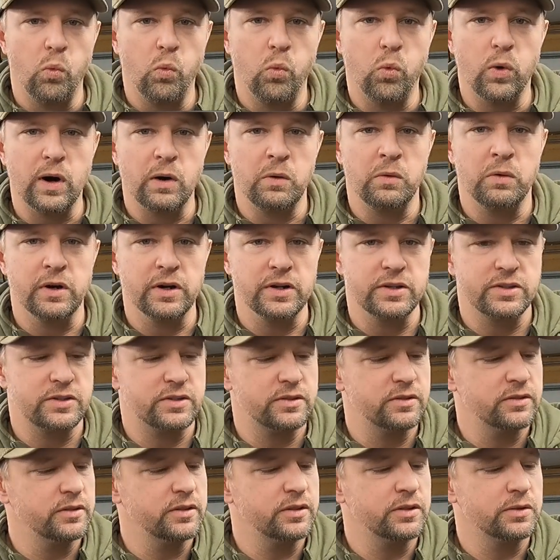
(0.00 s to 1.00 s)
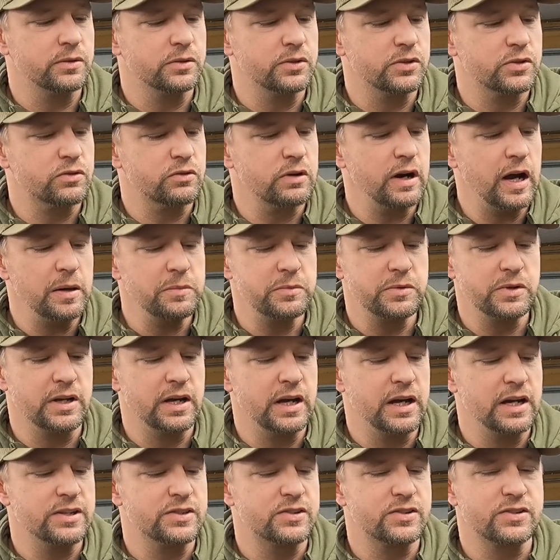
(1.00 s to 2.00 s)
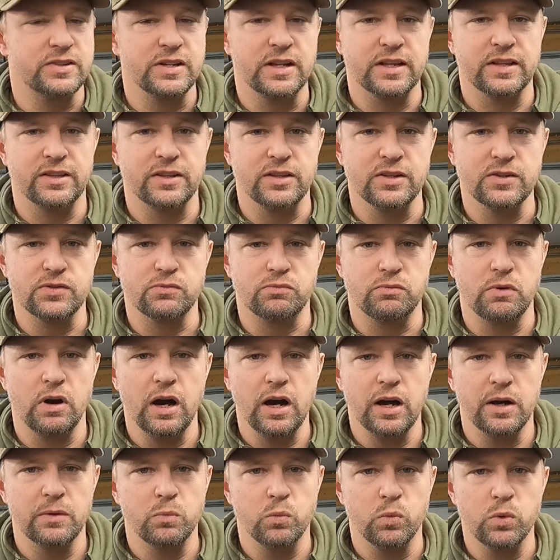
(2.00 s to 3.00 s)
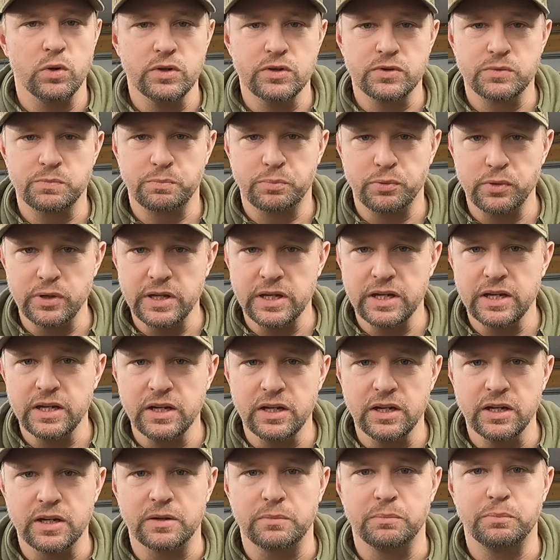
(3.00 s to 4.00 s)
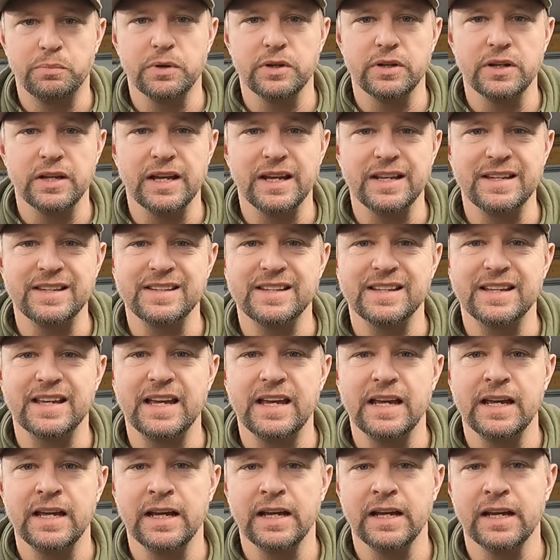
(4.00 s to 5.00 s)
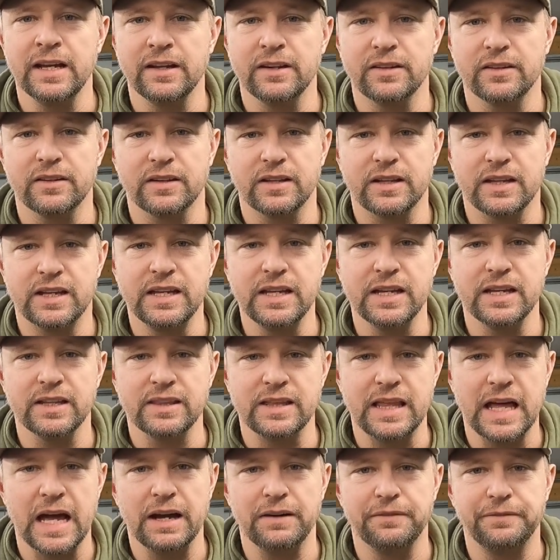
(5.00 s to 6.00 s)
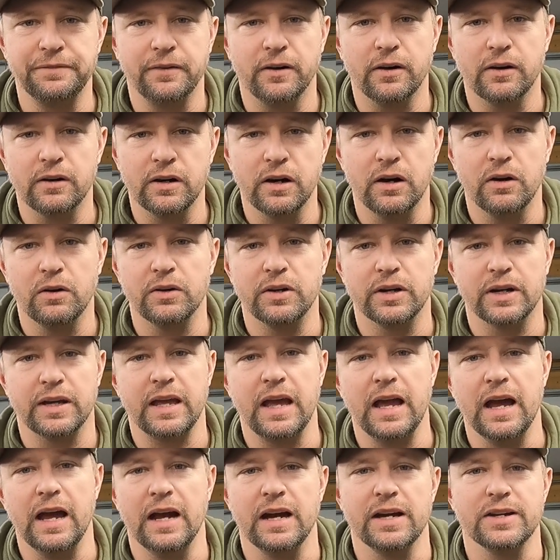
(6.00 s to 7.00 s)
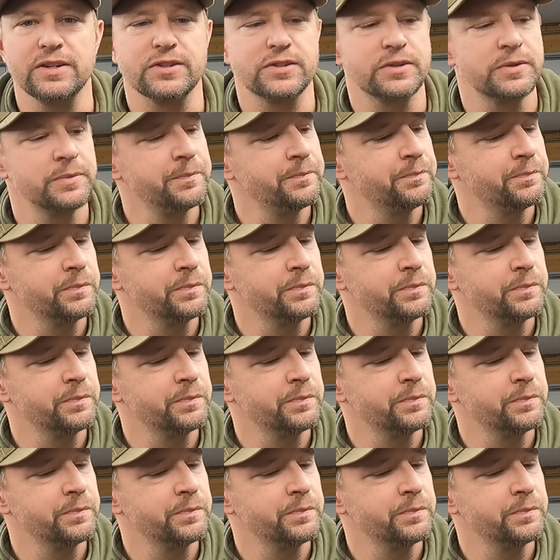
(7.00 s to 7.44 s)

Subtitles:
What I want to, describe to you guys is that this rod was pretty good, but it can't get that far out in a cast.